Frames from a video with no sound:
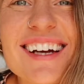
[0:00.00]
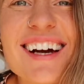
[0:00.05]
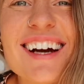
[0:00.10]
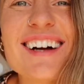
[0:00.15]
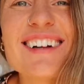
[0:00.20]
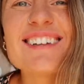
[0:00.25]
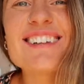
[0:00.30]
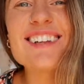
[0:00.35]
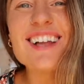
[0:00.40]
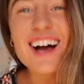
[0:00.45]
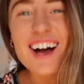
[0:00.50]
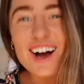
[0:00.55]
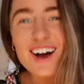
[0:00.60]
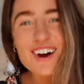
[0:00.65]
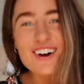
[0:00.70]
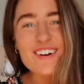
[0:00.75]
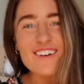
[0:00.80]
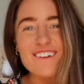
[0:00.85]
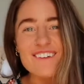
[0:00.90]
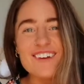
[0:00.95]

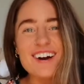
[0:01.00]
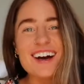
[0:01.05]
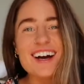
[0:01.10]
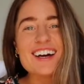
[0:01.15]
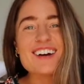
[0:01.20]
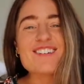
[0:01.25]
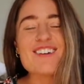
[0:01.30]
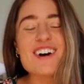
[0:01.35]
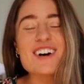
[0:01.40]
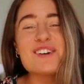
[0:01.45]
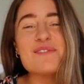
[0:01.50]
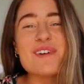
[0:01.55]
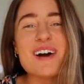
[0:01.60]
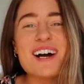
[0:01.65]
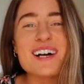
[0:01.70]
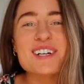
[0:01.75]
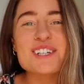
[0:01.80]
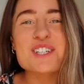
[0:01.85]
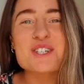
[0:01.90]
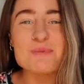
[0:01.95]
Hello and welcome
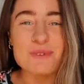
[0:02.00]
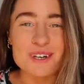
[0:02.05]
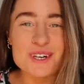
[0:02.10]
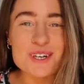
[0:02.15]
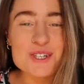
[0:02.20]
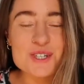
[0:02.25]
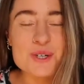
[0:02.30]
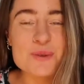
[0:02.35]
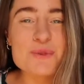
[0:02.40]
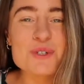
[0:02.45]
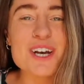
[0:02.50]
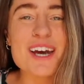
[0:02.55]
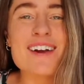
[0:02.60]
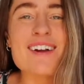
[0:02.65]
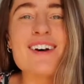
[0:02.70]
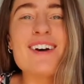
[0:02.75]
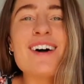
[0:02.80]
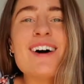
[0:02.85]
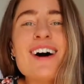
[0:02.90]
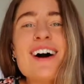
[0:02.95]
back to my YouTube
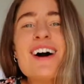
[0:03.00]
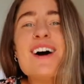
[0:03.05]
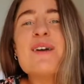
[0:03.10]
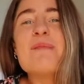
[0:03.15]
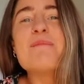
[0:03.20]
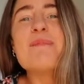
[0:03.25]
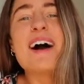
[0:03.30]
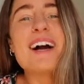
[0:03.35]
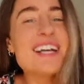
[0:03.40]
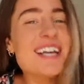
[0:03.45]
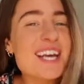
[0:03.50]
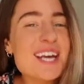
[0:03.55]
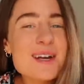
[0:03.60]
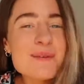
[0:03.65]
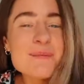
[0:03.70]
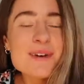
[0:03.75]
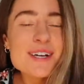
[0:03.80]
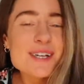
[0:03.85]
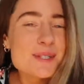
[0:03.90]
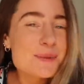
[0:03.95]
channel. My
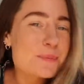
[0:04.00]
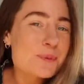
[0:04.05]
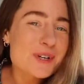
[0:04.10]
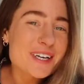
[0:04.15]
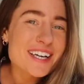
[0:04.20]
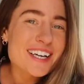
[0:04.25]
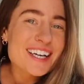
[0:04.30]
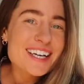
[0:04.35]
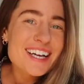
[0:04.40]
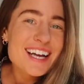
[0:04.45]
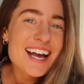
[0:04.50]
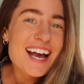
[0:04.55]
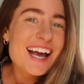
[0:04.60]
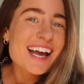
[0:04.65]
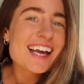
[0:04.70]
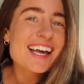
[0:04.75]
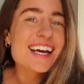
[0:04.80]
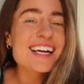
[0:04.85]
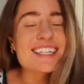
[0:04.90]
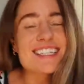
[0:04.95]
name is Bree
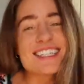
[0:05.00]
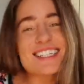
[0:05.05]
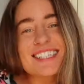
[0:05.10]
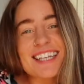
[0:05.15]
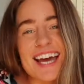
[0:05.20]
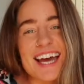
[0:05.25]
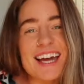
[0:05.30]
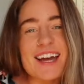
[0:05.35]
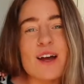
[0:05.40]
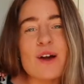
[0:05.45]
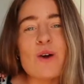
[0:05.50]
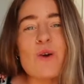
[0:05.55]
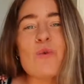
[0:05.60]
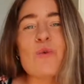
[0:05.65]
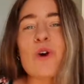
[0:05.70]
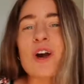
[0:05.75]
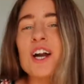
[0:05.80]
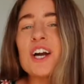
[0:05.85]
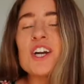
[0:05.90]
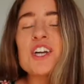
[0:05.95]
and today
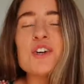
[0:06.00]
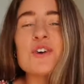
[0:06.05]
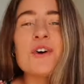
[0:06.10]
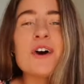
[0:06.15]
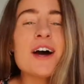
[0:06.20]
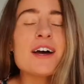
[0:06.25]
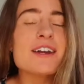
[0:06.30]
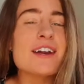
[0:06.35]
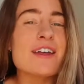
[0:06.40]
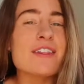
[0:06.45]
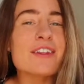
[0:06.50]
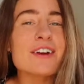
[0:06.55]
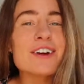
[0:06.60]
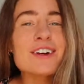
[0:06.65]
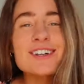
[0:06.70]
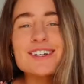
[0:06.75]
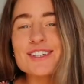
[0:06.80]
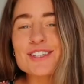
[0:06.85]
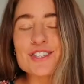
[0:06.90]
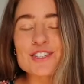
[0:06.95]
we're gonna do
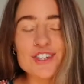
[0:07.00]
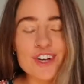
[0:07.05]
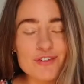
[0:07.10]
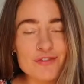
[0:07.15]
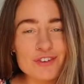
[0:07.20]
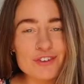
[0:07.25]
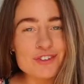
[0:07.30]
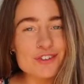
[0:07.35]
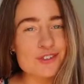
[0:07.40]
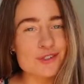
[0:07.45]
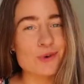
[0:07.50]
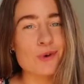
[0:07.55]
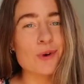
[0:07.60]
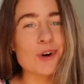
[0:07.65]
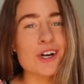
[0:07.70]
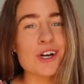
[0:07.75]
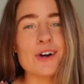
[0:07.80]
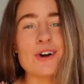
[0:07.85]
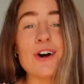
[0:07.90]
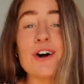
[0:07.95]
another shuffle
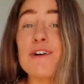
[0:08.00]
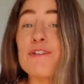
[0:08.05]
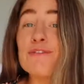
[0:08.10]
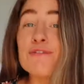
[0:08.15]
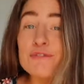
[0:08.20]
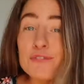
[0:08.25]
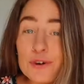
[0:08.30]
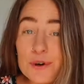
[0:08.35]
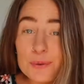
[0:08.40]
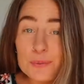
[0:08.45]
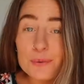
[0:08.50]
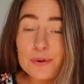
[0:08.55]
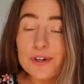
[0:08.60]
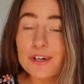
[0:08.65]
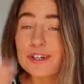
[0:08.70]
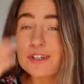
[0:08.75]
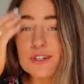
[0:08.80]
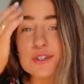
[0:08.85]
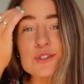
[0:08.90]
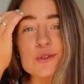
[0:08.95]
tutorial, a
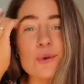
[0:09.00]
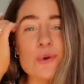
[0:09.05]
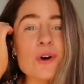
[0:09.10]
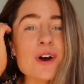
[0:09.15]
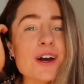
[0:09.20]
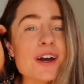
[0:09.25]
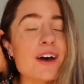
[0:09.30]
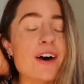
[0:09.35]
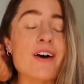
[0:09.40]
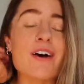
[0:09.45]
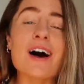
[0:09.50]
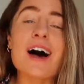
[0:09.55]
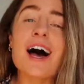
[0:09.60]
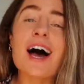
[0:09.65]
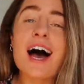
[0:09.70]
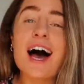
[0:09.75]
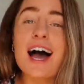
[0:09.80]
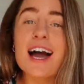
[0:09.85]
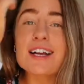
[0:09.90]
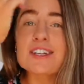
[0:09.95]
footwork tutorial.
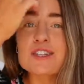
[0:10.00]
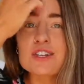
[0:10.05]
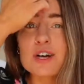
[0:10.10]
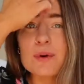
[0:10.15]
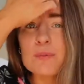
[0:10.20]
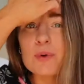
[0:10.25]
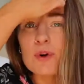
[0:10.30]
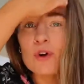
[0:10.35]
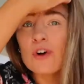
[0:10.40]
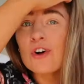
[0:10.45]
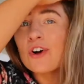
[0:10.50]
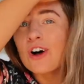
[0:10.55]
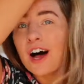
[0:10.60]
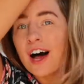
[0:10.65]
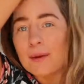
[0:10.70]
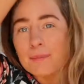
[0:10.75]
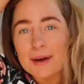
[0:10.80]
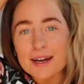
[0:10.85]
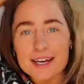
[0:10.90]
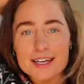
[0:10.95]
I took a poll
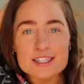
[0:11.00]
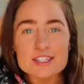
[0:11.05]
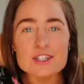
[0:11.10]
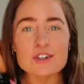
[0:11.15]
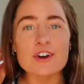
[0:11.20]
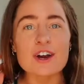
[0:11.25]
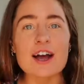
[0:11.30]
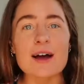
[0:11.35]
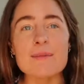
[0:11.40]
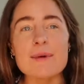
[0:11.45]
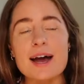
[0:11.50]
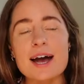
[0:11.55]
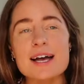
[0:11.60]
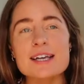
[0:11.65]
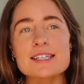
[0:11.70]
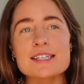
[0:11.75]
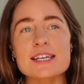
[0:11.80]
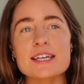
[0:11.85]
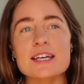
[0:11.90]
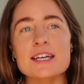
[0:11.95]
on my Instagram
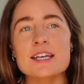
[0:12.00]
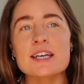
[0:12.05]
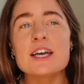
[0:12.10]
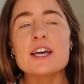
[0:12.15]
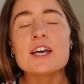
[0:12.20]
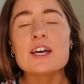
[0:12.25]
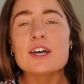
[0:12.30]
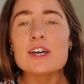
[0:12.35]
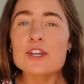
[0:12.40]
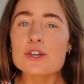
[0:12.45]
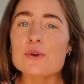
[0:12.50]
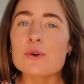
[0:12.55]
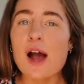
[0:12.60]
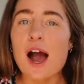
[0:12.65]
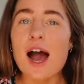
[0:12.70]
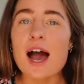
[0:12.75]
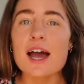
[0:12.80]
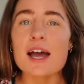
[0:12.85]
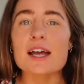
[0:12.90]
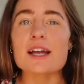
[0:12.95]
asking you
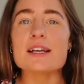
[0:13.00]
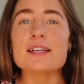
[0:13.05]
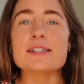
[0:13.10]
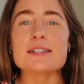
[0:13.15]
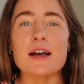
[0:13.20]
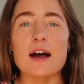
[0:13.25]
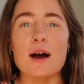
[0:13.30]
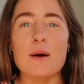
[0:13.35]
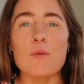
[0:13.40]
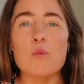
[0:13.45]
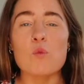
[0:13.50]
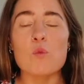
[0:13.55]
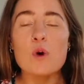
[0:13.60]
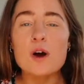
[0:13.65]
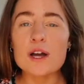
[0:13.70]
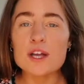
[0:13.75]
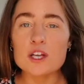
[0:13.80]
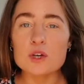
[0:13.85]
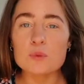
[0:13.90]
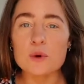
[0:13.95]
guys um,
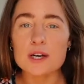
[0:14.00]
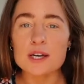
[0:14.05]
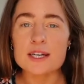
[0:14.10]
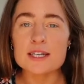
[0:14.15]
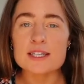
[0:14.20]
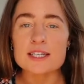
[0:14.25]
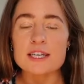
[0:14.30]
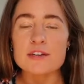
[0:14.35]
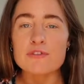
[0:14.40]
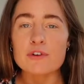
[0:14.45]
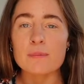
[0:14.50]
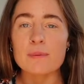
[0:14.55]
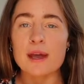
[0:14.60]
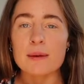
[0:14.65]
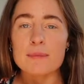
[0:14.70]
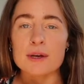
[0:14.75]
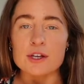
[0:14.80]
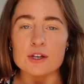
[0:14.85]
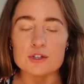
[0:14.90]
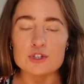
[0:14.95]
what you wanted to see from me
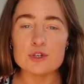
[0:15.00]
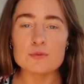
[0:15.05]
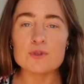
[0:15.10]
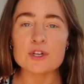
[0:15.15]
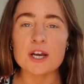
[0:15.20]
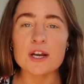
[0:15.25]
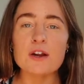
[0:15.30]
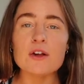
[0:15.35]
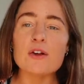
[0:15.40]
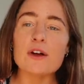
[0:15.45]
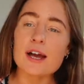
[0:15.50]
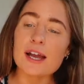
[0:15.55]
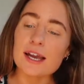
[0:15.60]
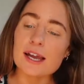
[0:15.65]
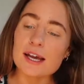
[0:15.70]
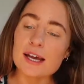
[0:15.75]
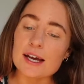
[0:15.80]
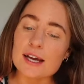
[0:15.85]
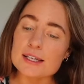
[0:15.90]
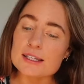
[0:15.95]
on my YouTube channel
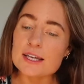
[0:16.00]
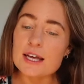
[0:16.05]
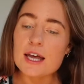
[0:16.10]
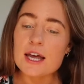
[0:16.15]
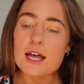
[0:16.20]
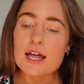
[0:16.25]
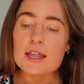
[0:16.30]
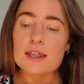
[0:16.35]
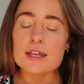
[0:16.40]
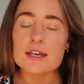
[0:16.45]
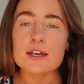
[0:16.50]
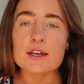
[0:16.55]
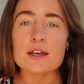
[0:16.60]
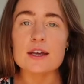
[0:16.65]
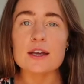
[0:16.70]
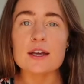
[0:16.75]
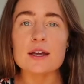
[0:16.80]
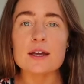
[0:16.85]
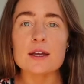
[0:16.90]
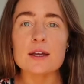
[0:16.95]
and
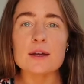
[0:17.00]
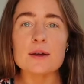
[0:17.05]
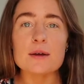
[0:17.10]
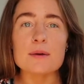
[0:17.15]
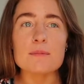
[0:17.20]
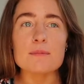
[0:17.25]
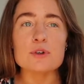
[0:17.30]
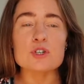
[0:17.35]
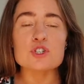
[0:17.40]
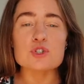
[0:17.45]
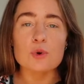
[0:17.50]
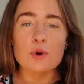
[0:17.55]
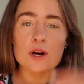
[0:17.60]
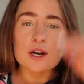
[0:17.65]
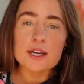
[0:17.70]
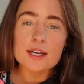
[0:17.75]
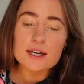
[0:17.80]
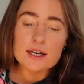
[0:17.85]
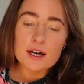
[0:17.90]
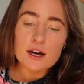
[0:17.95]
the
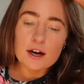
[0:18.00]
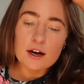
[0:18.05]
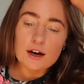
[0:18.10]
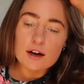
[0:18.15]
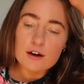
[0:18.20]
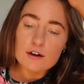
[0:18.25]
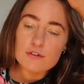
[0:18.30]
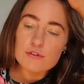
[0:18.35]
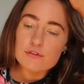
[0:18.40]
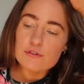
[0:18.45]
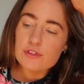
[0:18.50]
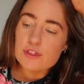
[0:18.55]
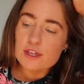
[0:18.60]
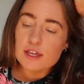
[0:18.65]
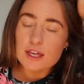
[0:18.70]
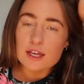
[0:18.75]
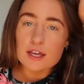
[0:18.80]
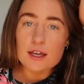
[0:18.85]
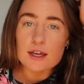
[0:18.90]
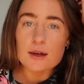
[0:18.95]
majority of
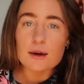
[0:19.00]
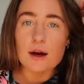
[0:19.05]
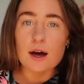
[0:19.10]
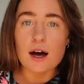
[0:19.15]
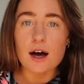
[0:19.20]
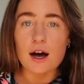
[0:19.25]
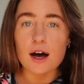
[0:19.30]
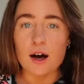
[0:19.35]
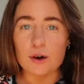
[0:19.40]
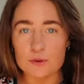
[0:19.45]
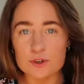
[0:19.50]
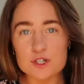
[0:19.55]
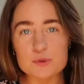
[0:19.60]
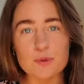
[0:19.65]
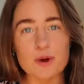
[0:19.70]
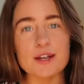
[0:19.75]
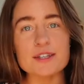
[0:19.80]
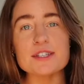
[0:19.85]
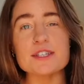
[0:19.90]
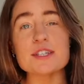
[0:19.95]
the uh,
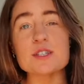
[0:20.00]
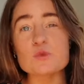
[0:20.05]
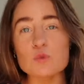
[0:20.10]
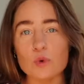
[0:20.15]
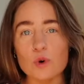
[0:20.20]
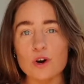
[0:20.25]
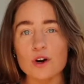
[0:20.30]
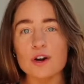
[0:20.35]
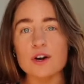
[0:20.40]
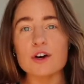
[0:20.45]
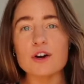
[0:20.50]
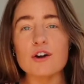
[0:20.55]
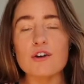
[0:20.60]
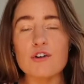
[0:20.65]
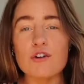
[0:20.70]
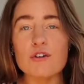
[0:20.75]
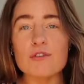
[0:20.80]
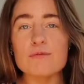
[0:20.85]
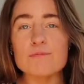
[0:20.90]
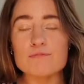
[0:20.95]
responses were
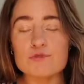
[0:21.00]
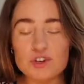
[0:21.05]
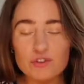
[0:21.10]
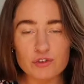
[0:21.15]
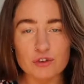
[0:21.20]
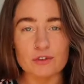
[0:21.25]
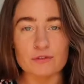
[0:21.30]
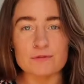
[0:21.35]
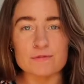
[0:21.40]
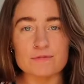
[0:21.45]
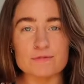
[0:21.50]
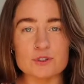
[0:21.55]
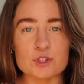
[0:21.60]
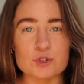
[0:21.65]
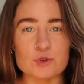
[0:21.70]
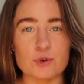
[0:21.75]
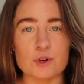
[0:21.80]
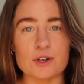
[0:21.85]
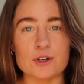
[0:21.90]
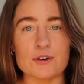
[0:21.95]
shuffle
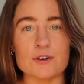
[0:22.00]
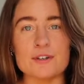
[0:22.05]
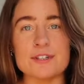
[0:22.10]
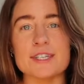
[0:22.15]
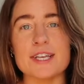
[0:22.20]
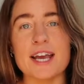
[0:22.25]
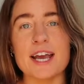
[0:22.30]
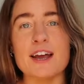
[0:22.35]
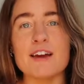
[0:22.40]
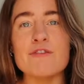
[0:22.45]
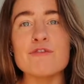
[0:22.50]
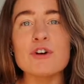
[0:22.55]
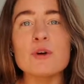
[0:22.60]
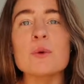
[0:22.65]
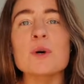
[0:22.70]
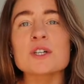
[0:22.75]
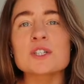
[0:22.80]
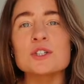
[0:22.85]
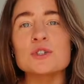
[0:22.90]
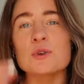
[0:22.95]
tutorials and
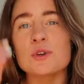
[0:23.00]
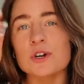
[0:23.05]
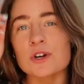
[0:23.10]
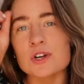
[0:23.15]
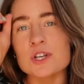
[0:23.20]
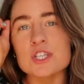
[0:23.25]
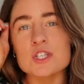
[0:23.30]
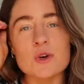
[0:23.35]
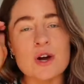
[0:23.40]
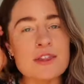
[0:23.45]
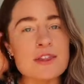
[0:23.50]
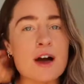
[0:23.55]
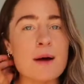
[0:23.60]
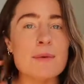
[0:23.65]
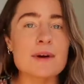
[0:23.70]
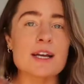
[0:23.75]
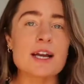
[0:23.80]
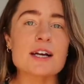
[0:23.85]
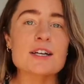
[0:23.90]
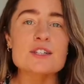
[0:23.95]
footwork tutorials. So I thought
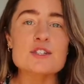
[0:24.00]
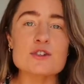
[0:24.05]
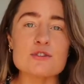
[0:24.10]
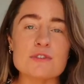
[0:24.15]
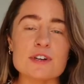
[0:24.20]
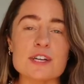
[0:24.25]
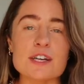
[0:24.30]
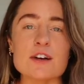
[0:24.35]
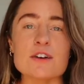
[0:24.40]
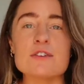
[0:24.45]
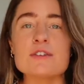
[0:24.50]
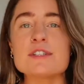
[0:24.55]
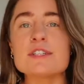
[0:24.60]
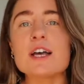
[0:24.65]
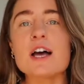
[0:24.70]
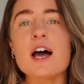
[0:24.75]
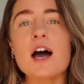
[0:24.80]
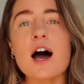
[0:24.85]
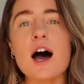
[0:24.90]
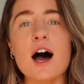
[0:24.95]
my next two videos
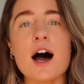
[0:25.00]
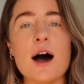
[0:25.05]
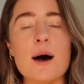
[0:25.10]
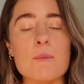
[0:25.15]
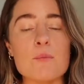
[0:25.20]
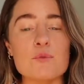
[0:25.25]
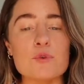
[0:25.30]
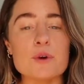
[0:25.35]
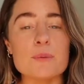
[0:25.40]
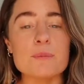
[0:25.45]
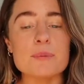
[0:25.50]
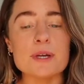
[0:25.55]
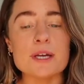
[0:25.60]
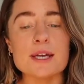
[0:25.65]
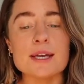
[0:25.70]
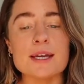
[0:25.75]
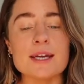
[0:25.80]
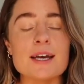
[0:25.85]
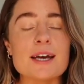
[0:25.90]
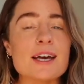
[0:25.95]
um, would
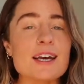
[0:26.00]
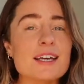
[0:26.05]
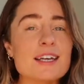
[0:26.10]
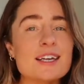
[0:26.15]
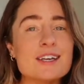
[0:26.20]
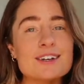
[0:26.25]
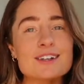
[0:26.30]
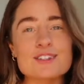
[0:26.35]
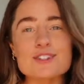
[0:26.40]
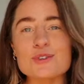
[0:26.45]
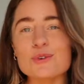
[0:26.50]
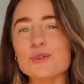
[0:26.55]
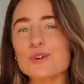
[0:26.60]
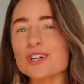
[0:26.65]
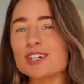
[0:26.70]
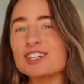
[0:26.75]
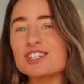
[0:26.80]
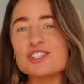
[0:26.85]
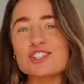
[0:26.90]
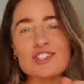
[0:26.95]
be geared
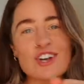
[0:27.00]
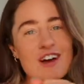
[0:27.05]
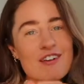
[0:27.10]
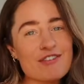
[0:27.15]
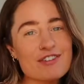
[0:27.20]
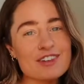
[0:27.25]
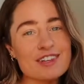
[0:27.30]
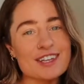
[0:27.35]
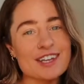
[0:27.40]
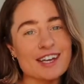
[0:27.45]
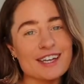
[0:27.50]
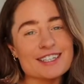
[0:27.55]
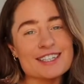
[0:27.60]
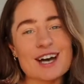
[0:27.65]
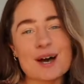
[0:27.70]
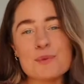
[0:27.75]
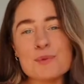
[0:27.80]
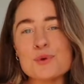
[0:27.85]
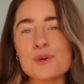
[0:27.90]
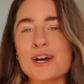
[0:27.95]
towards shuffling to
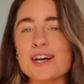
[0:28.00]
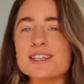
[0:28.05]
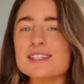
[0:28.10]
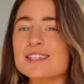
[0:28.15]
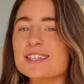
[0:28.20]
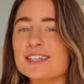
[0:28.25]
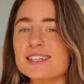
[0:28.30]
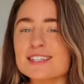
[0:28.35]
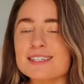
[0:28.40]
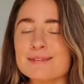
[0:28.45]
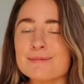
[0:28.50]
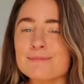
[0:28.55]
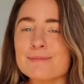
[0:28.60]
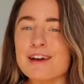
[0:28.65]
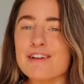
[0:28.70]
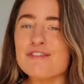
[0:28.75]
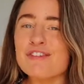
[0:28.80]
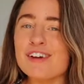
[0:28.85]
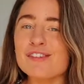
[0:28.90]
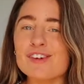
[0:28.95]
help you guys get some of
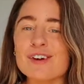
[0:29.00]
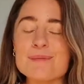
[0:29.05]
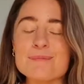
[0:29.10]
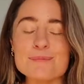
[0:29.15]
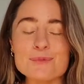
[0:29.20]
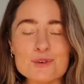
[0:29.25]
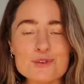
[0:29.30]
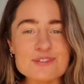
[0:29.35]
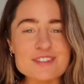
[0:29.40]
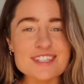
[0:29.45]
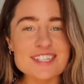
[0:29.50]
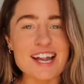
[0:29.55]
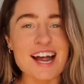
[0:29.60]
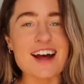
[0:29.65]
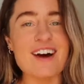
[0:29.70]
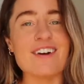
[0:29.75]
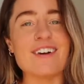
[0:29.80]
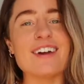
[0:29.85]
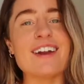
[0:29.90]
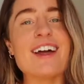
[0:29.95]
my favorite moves
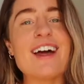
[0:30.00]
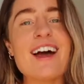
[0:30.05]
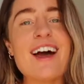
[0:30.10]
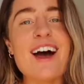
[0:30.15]
down.